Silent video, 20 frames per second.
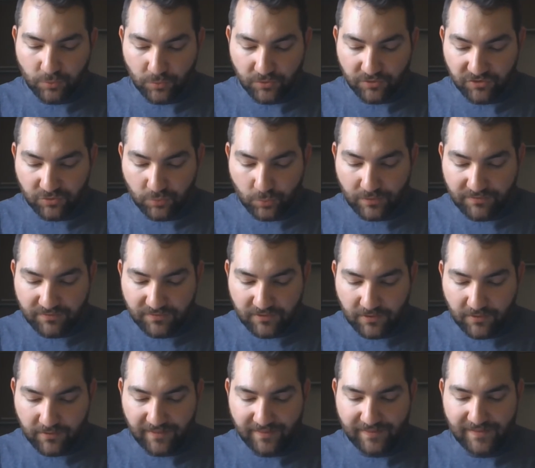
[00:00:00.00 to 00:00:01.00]
were
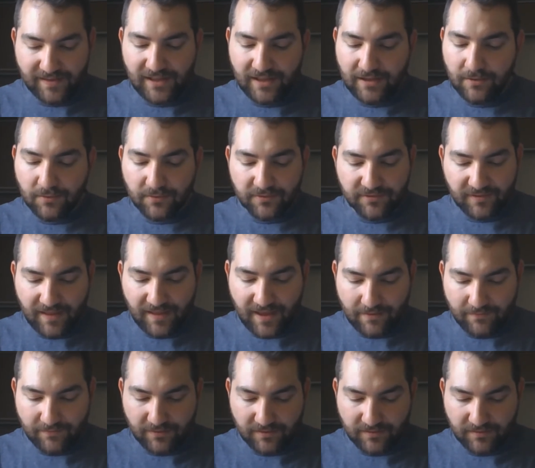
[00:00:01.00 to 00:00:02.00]
swifter than the eagles in the
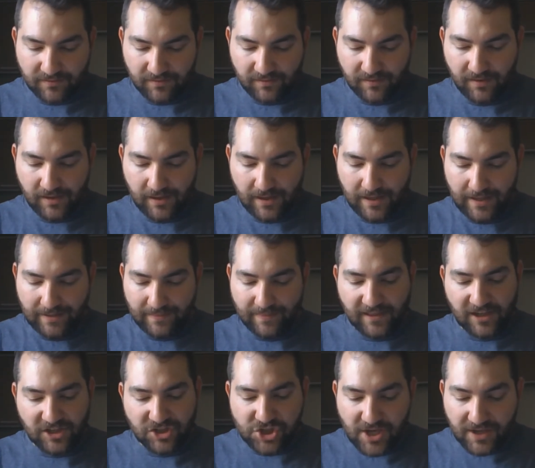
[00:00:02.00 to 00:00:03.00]
heavens.
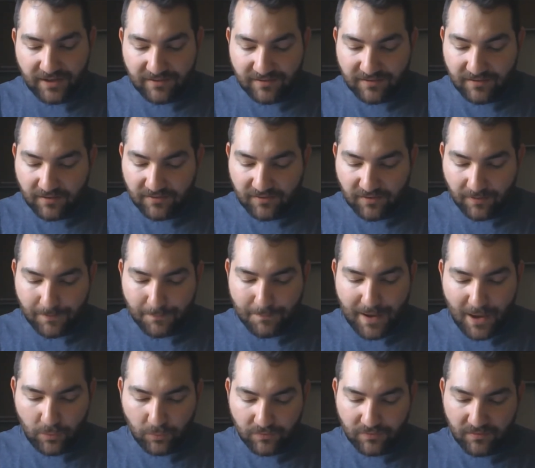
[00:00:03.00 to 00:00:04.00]
They chased us on the
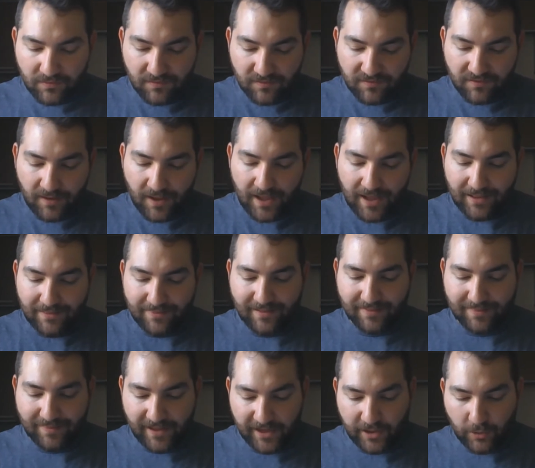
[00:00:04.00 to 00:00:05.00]
mountains. They
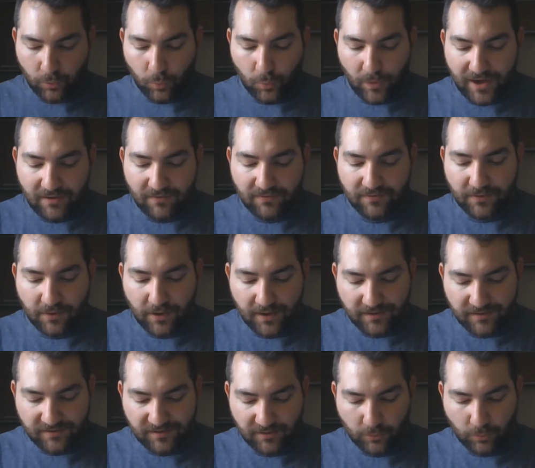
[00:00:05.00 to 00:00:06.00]
lay in wait for
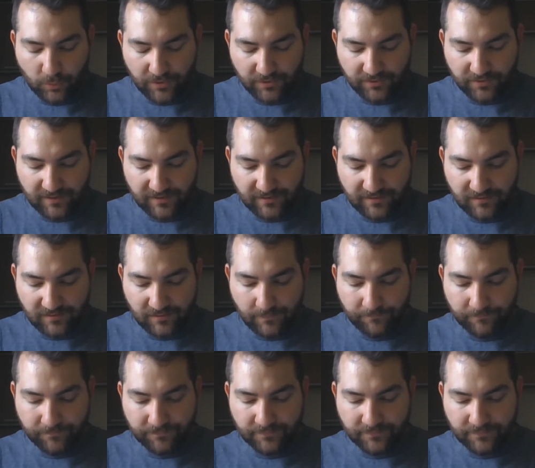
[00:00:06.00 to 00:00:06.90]
us in the wilderness.